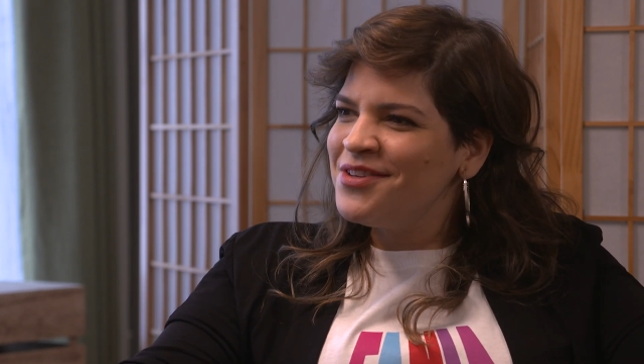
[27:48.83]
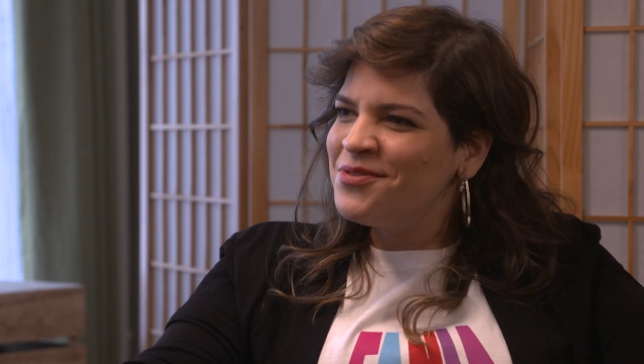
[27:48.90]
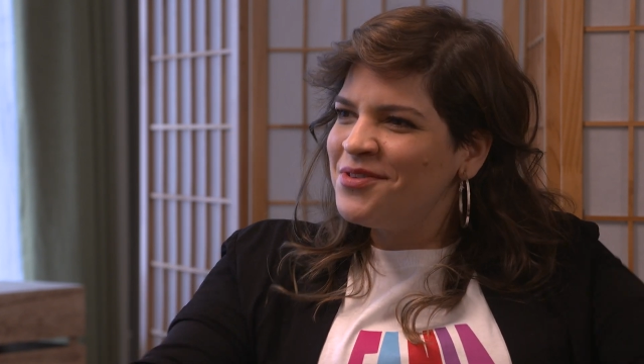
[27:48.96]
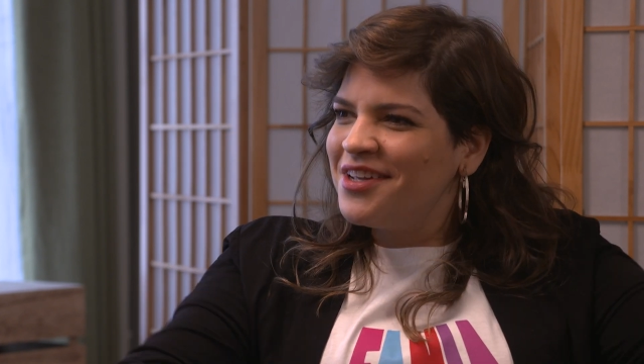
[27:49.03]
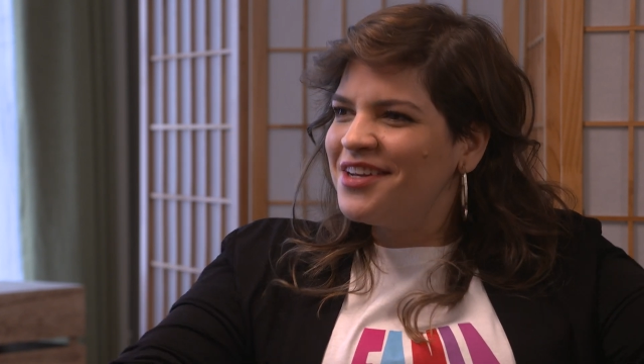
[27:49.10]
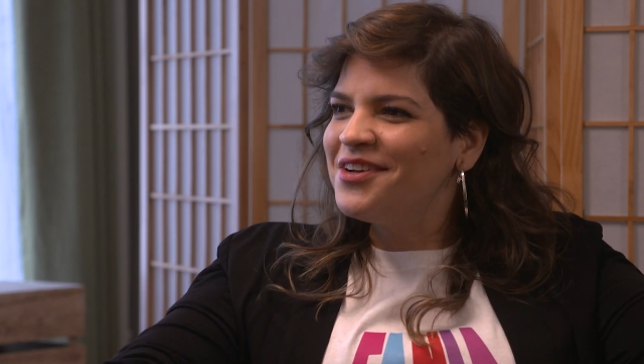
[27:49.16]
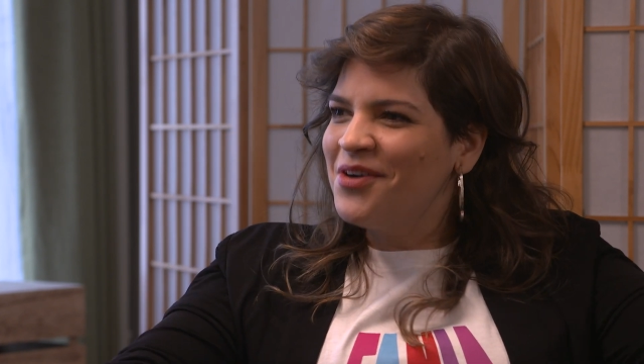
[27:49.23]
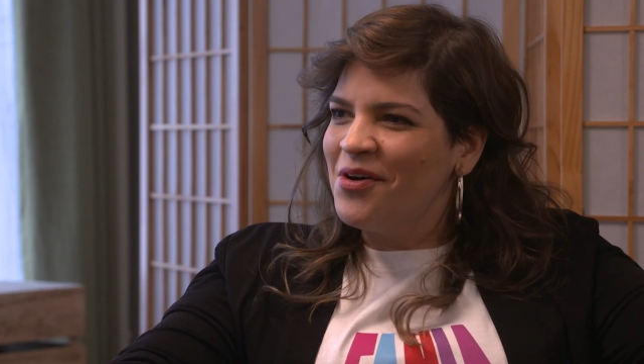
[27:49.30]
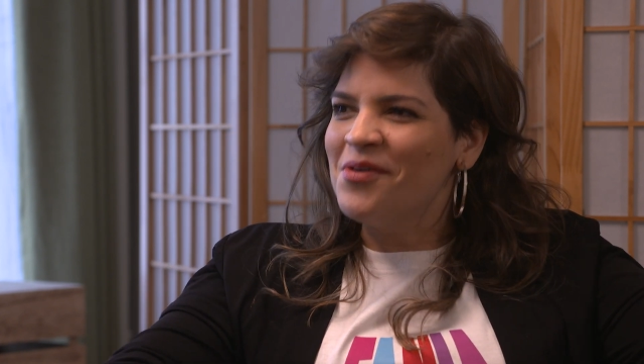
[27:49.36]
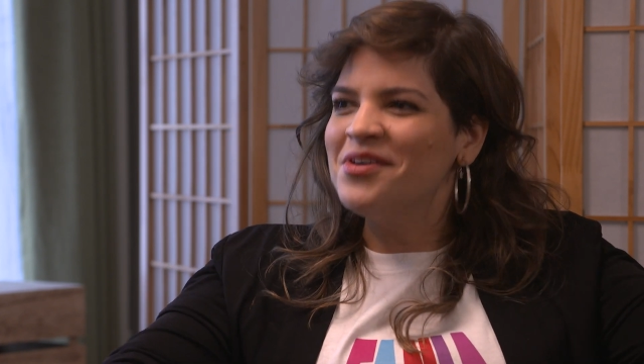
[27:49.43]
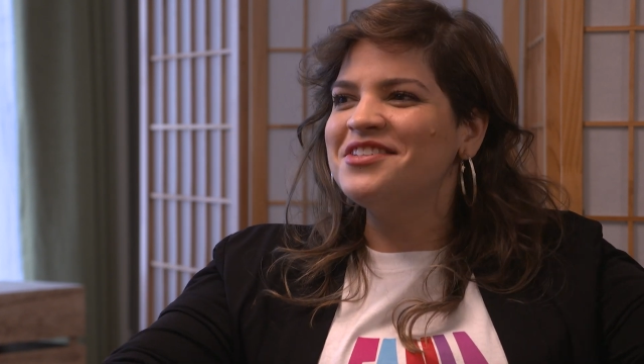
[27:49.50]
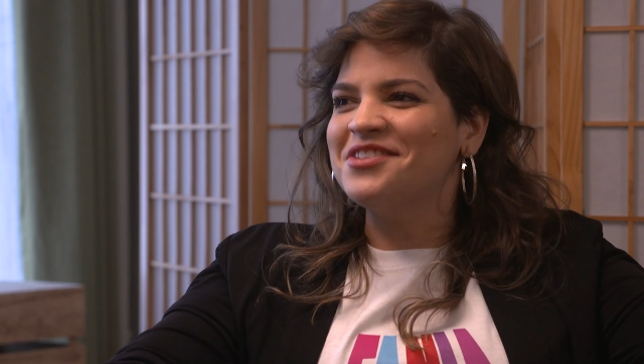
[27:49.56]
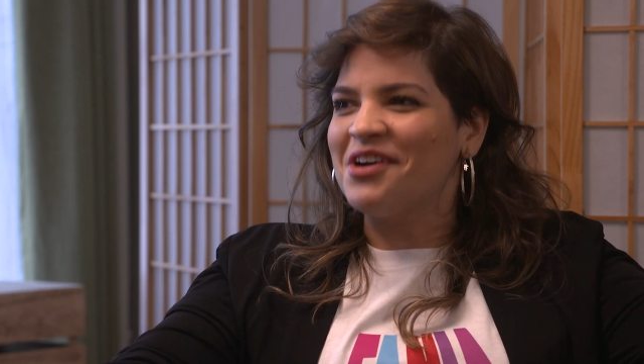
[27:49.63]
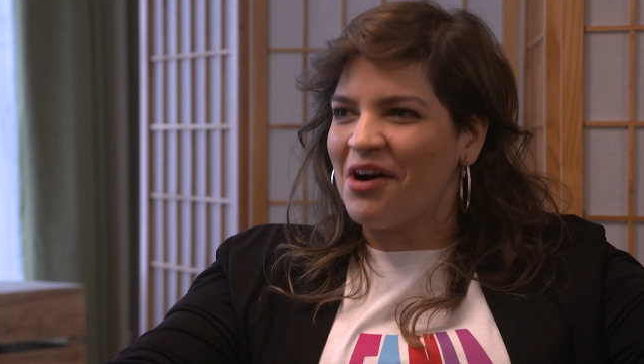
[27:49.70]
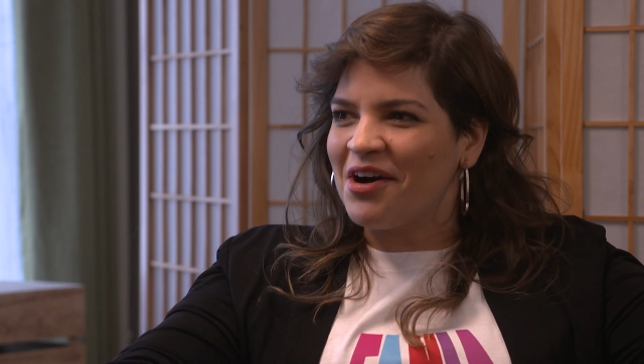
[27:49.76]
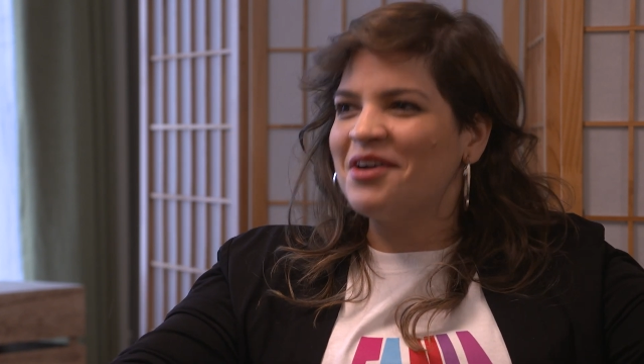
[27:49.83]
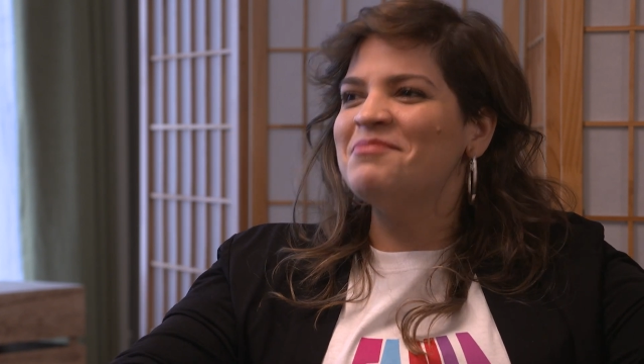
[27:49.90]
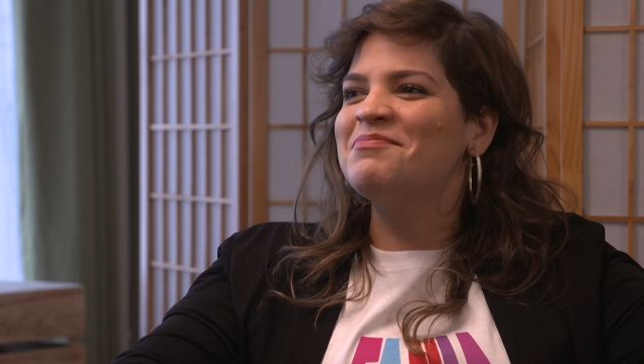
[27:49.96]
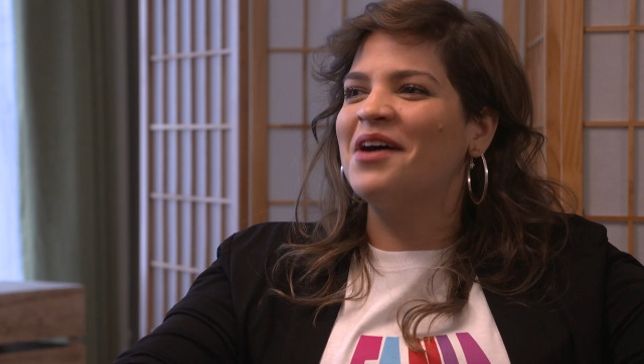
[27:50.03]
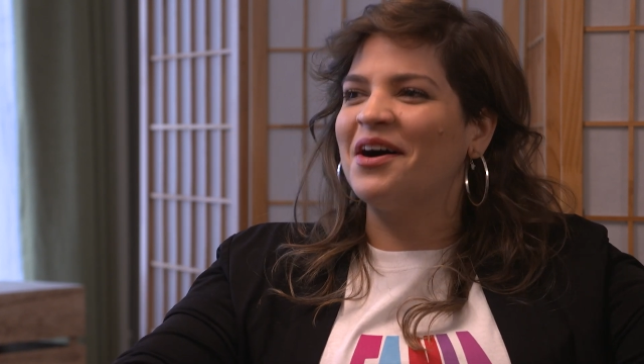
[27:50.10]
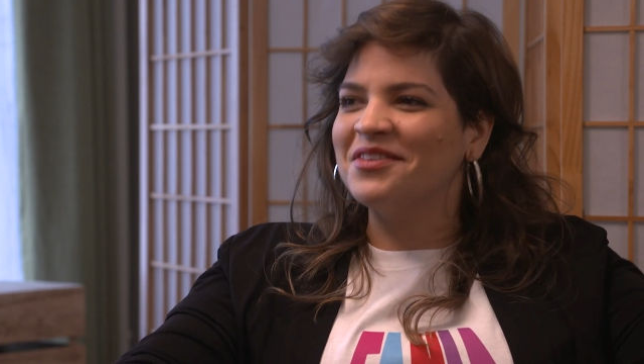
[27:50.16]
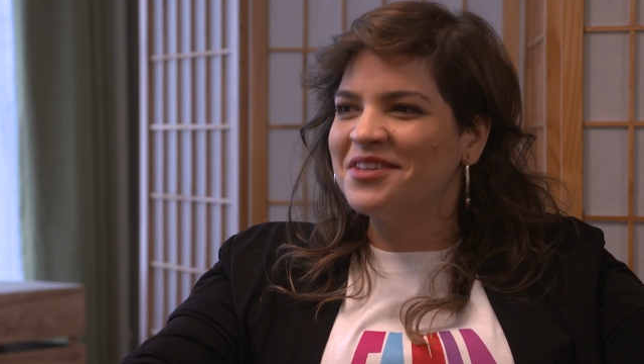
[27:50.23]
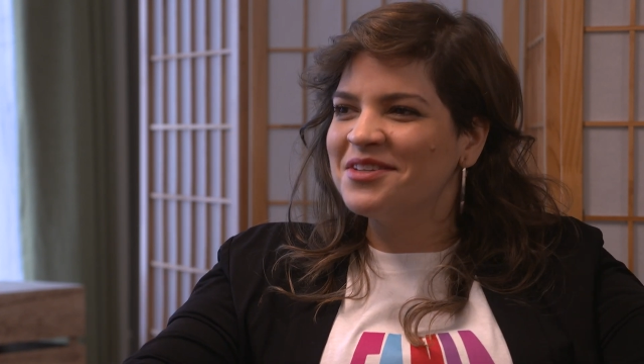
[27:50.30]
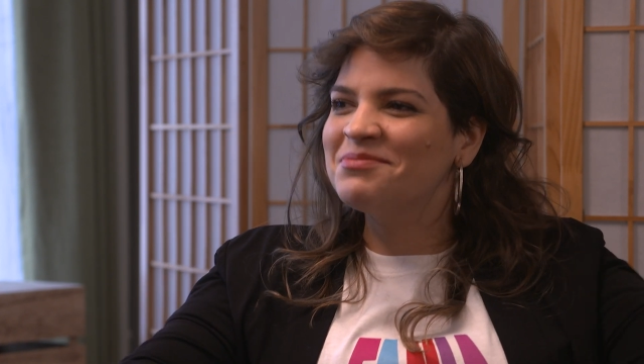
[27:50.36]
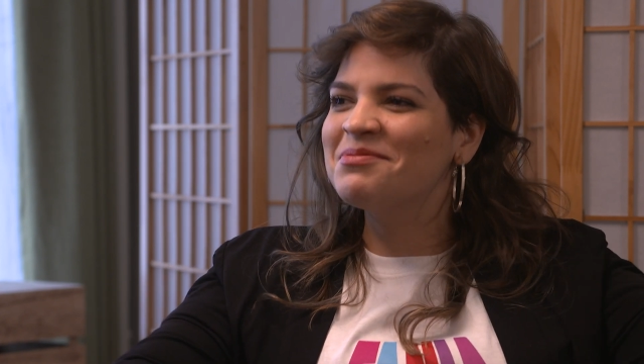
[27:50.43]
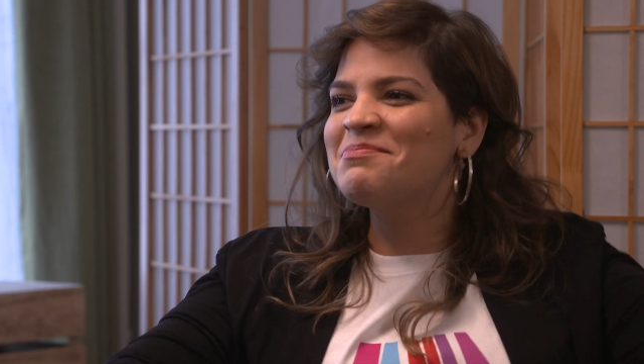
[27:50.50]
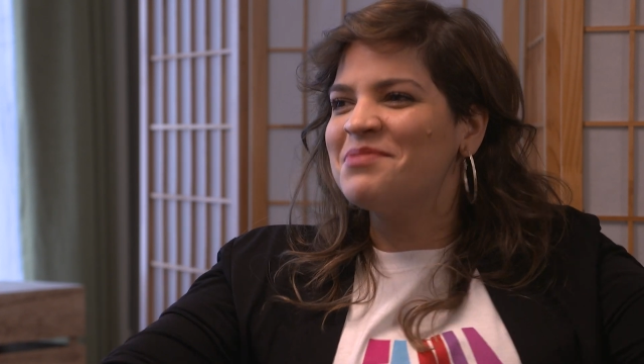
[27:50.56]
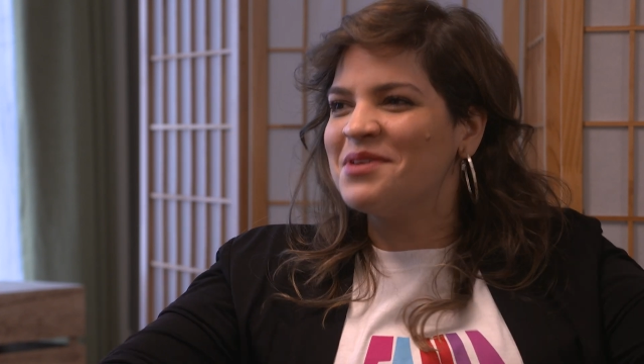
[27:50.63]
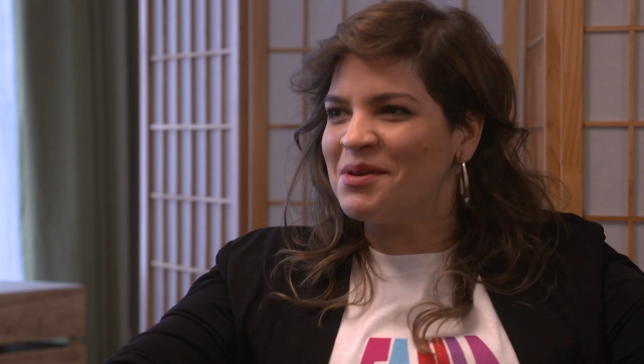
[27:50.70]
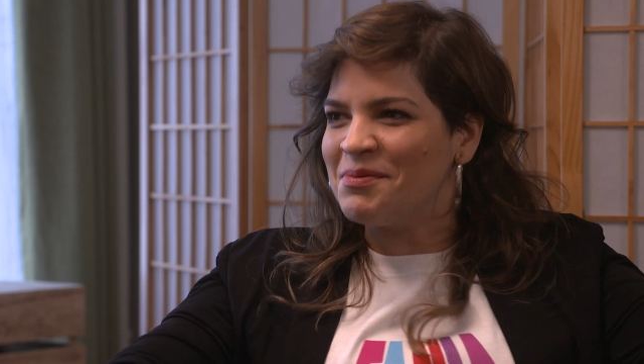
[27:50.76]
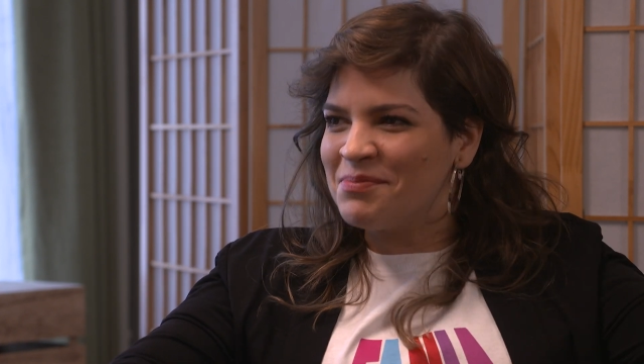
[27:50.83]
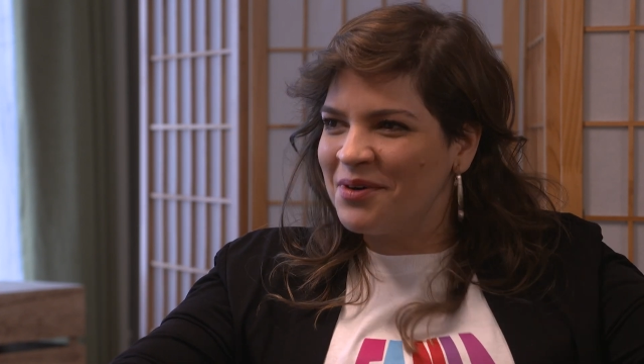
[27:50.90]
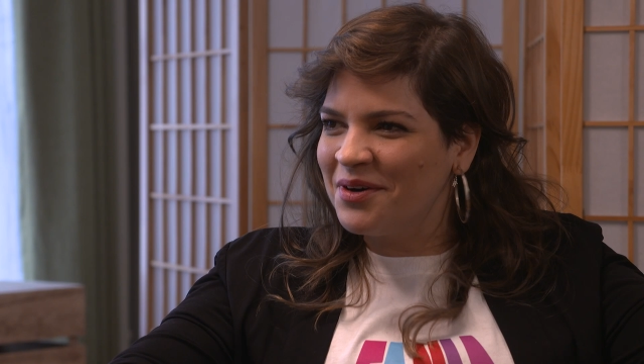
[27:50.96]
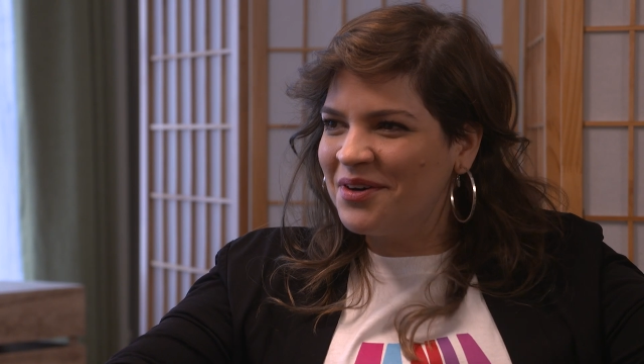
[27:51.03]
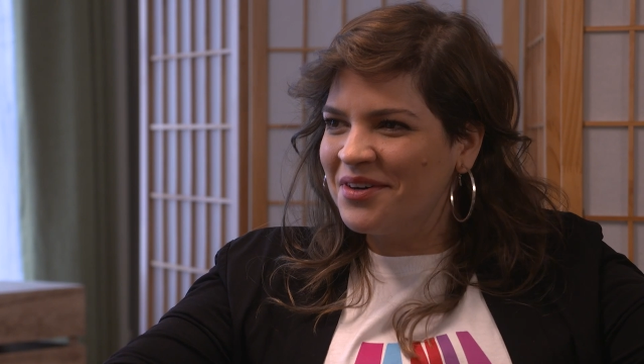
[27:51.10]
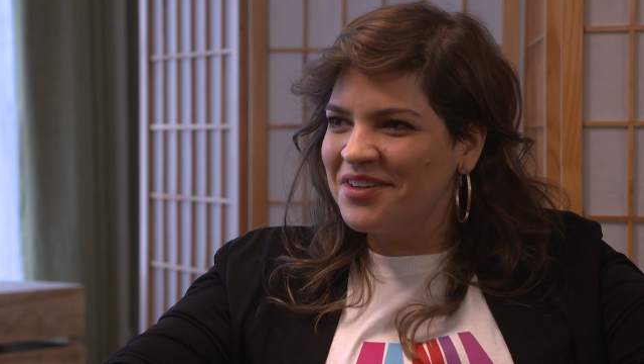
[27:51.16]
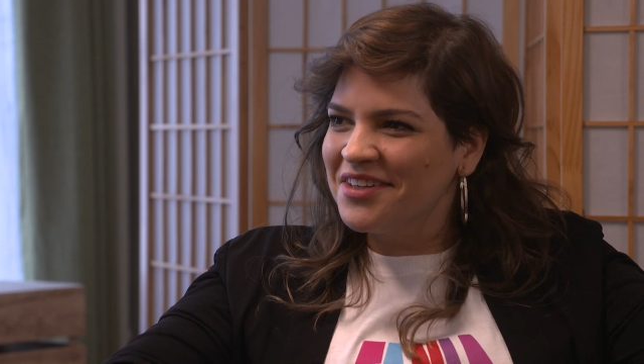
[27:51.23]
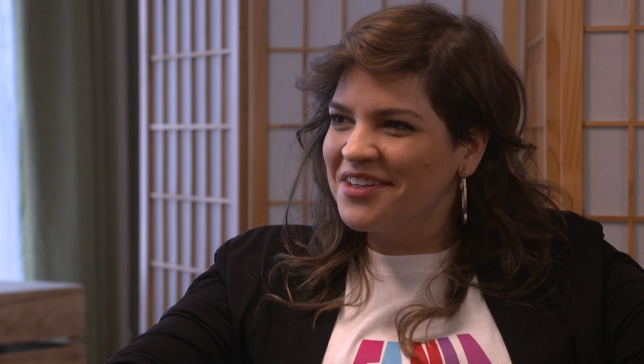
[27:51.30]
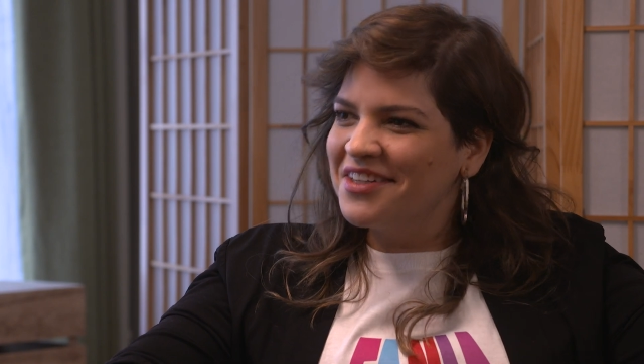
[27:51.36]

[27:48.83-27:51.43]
You can go and talk about this with people?